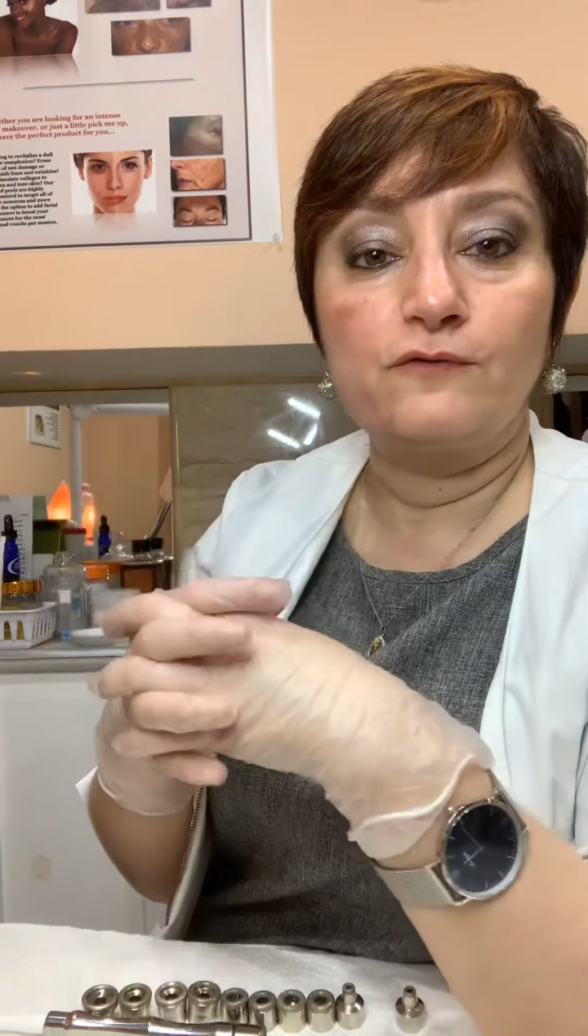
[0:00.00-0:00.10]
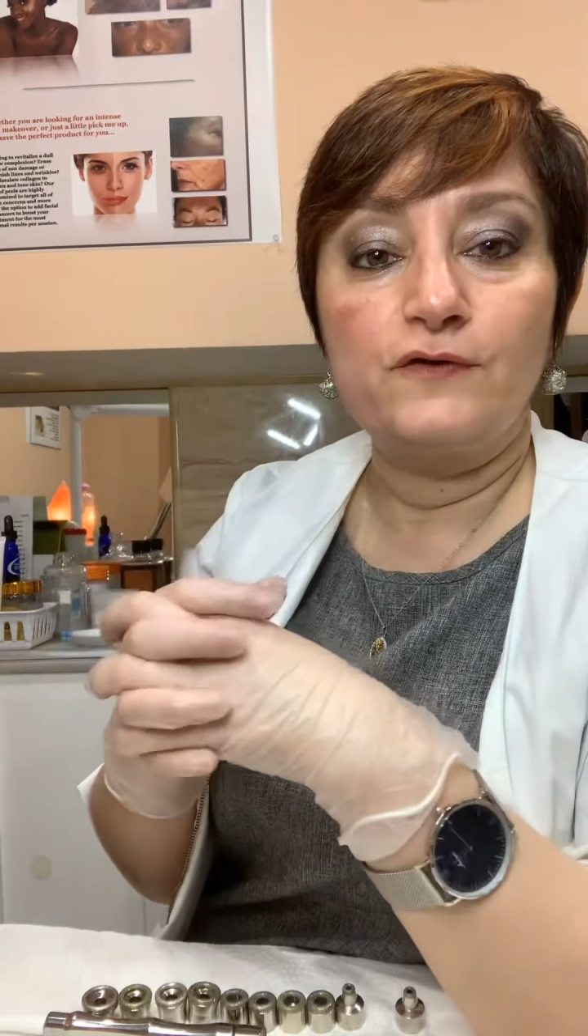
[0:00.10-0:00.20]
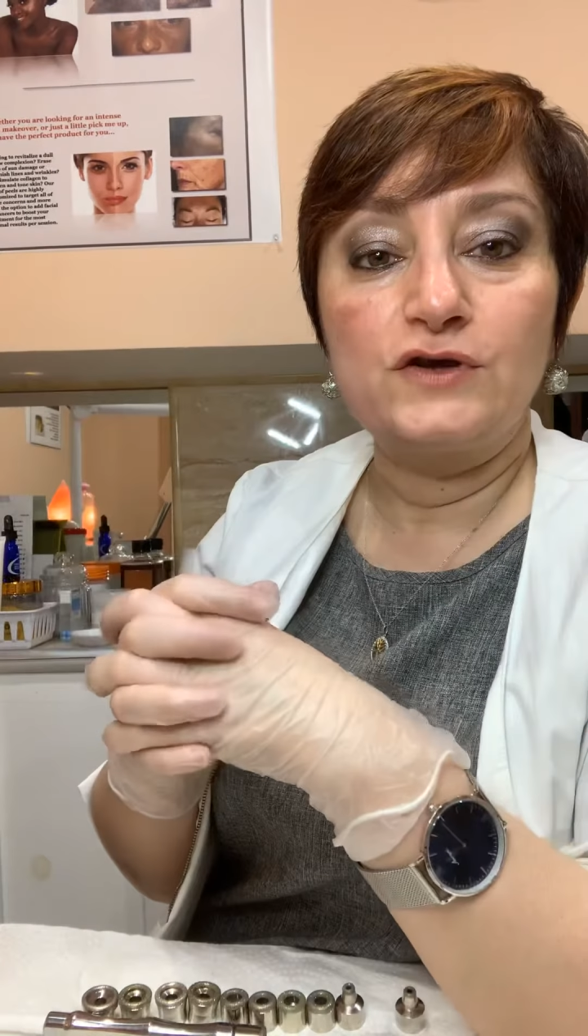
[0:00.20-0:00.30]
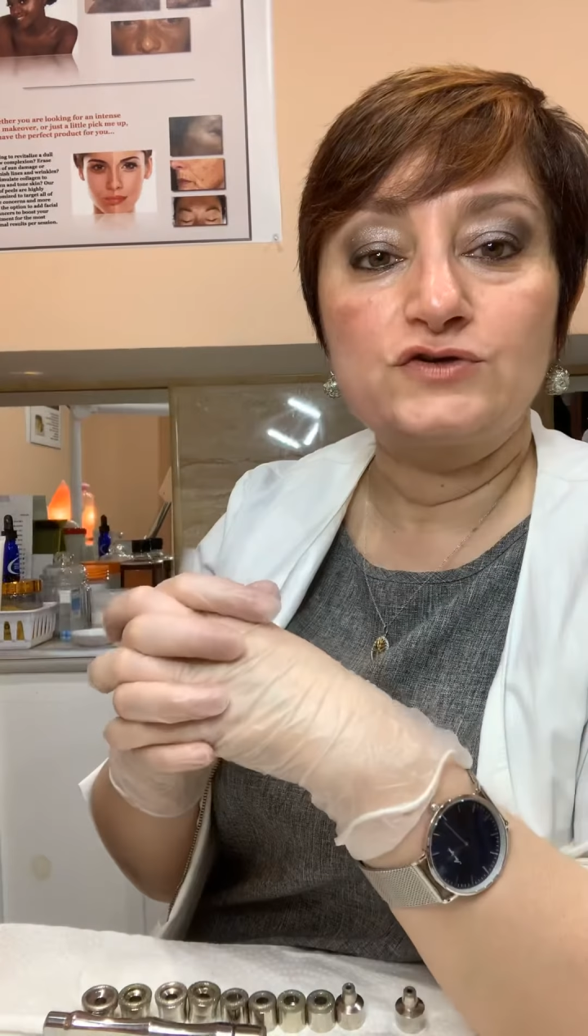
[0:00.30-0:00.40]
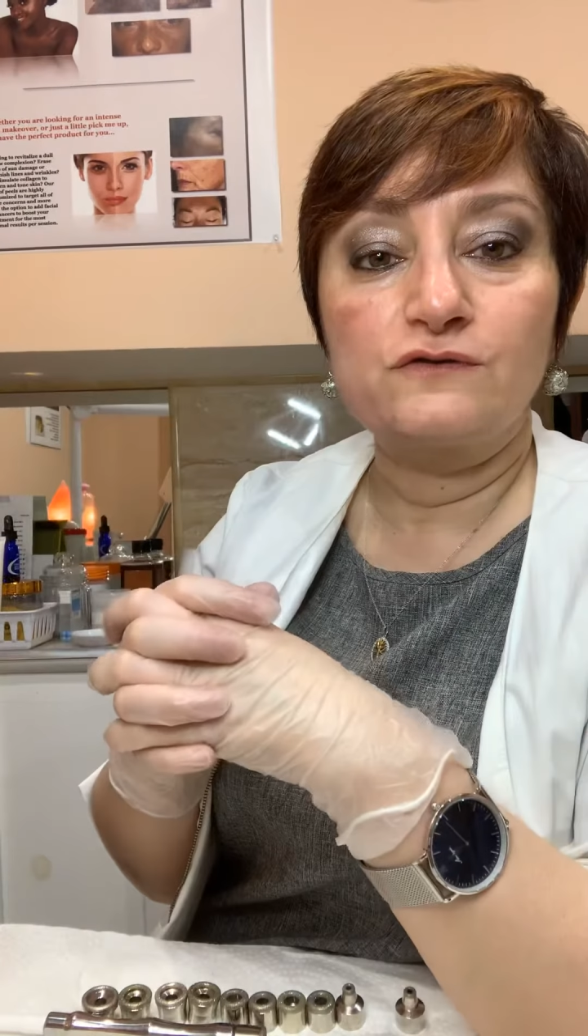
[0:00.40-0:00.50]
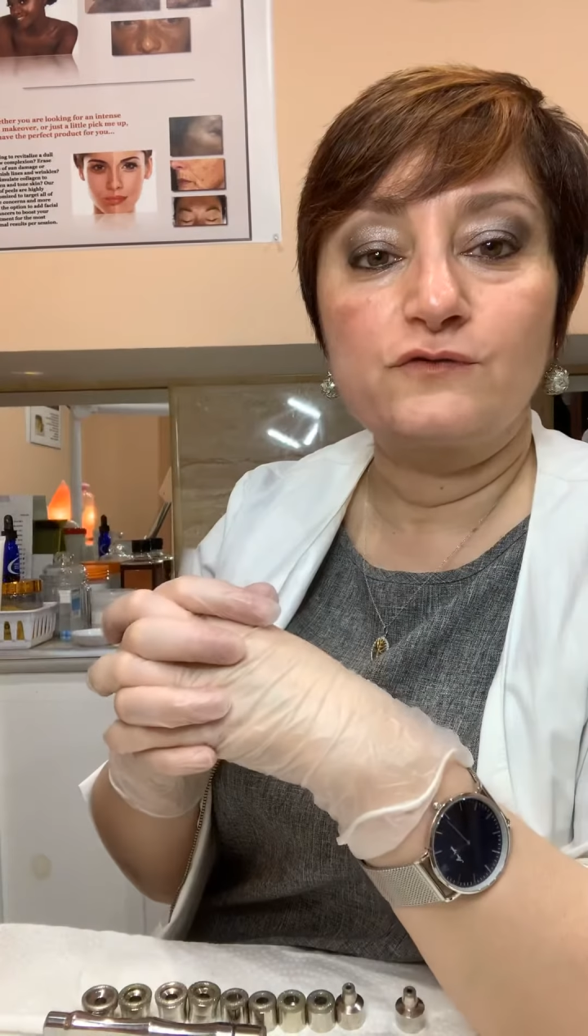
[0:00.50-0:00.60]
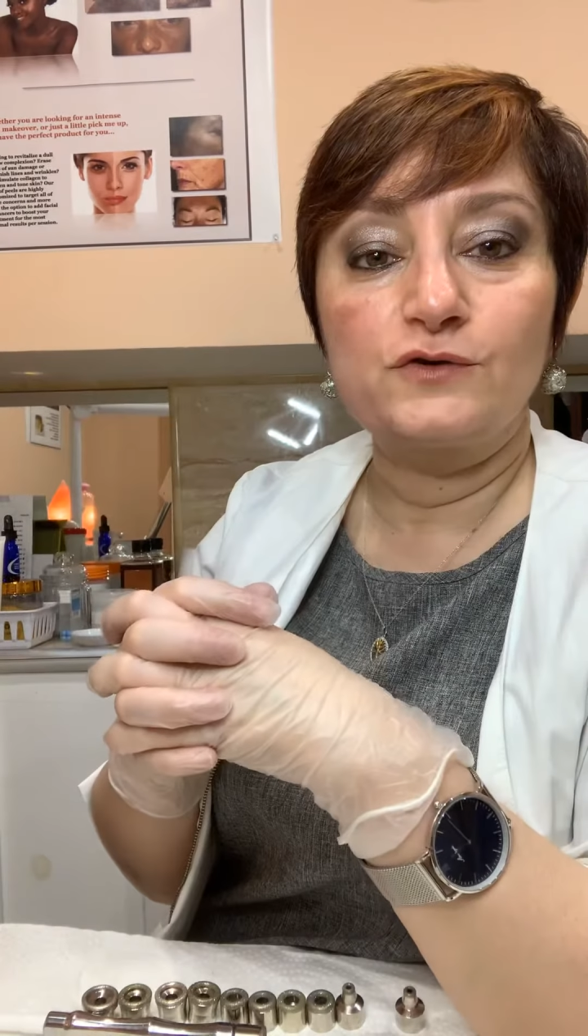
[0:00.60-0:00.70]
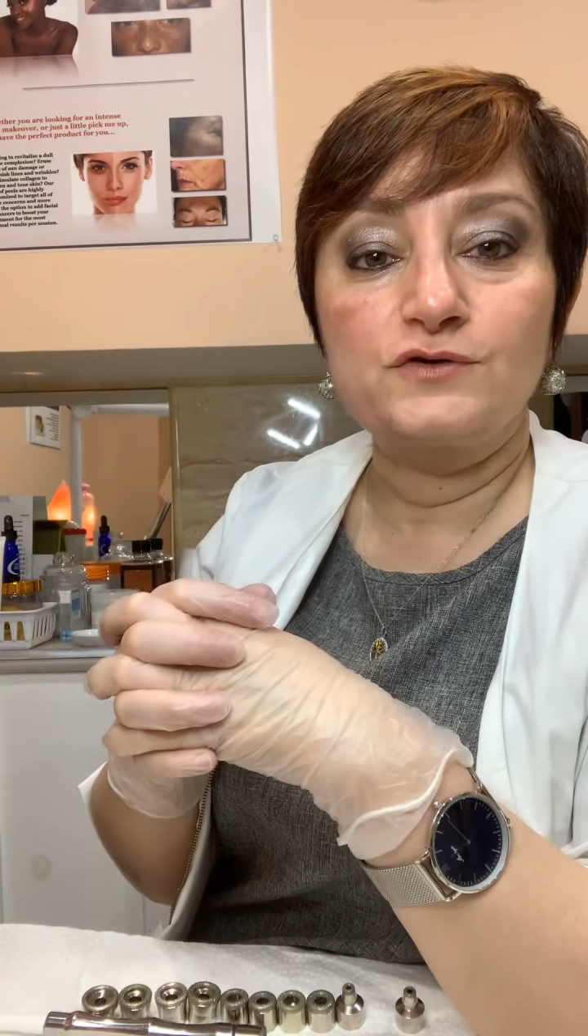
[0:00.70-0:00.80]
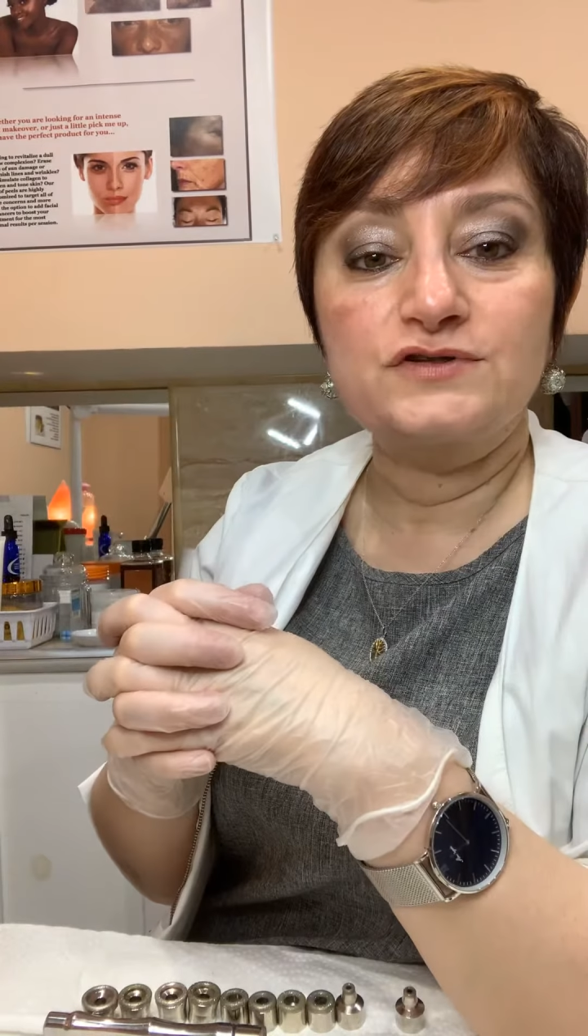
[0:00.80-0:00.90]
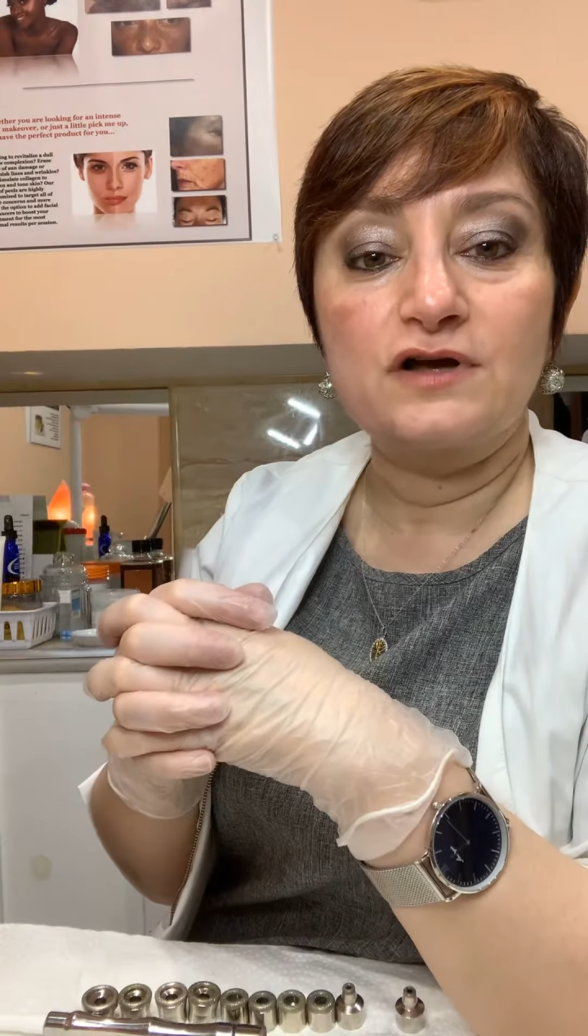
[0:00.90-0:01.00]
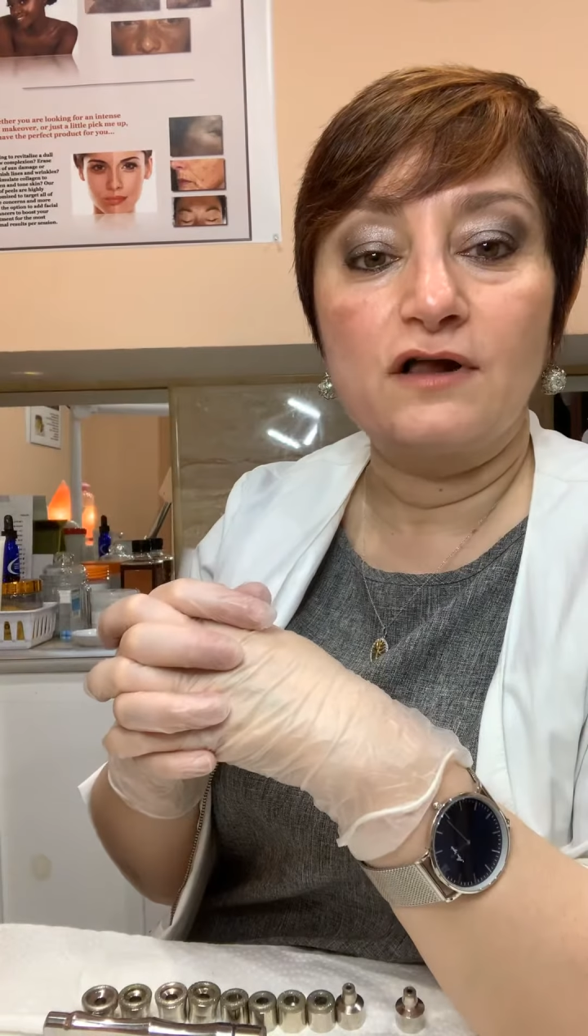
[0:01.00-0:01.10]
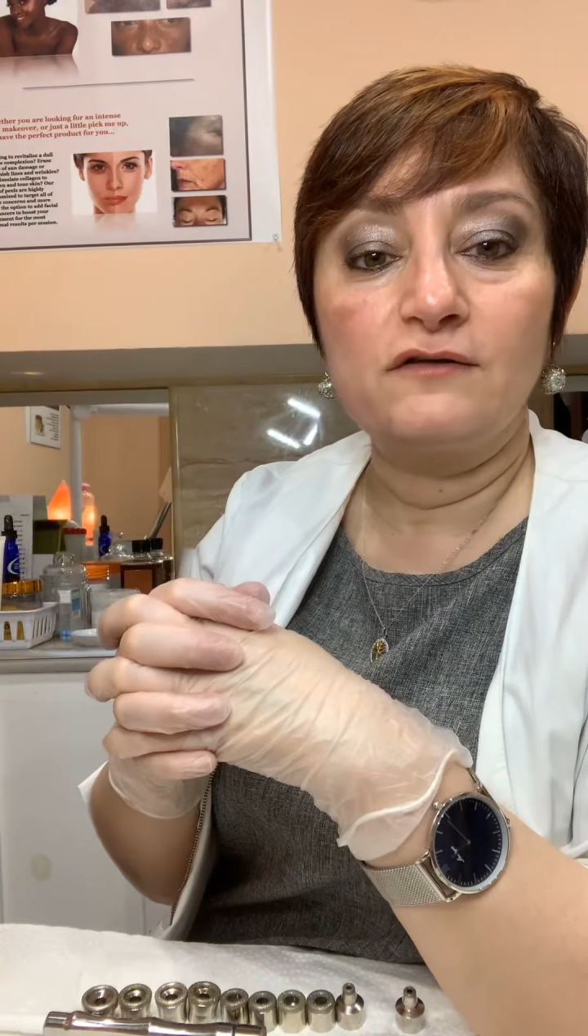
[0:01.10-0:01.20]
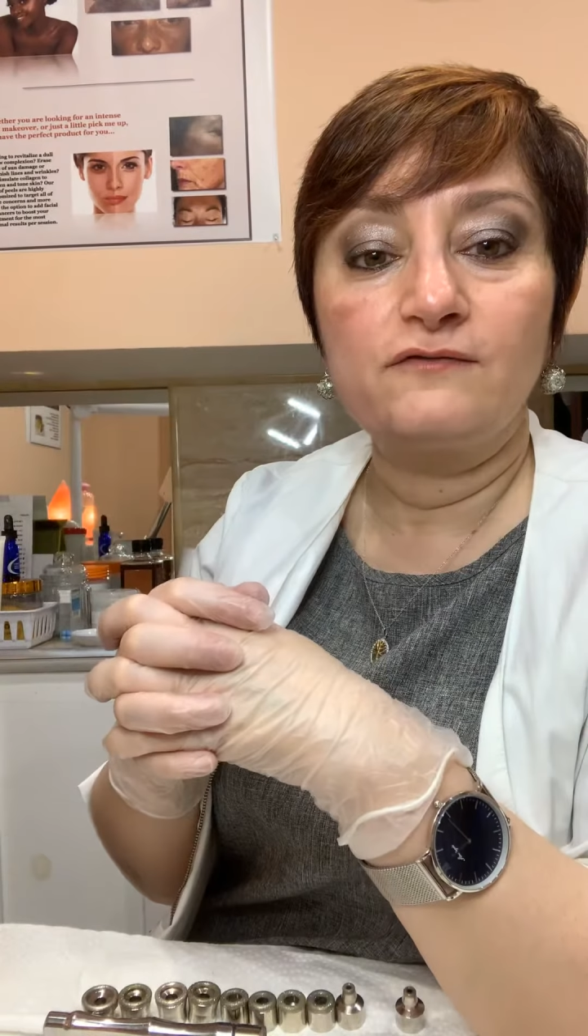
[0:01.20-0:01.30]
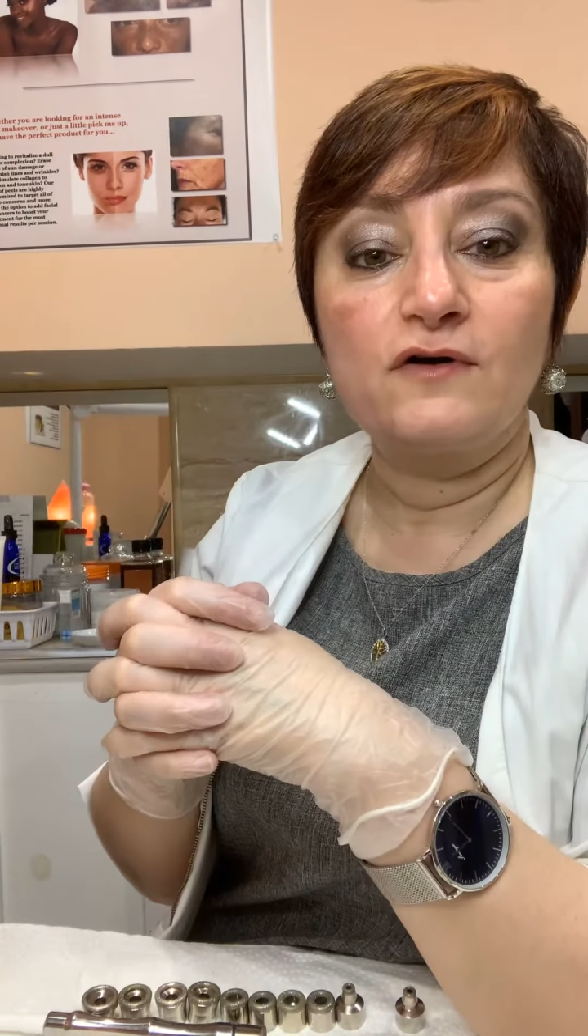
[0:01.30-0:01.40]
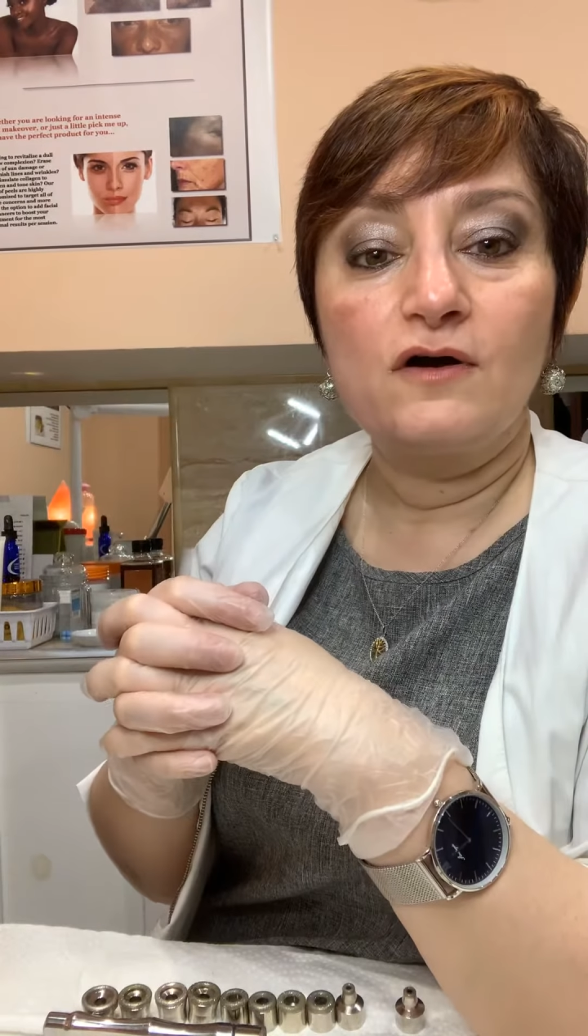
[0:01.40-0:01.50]
facial for
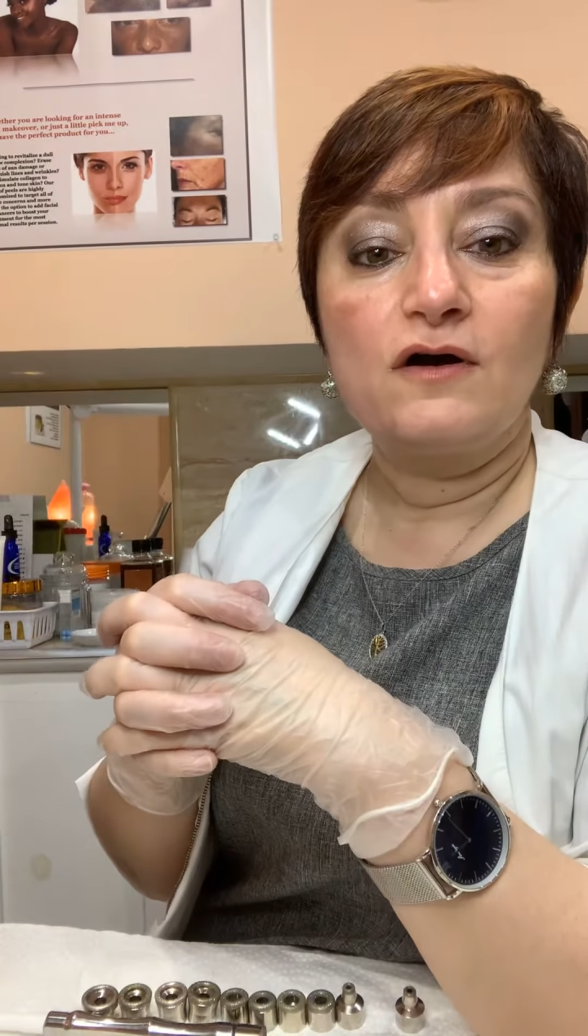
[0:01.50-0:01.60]
yourself,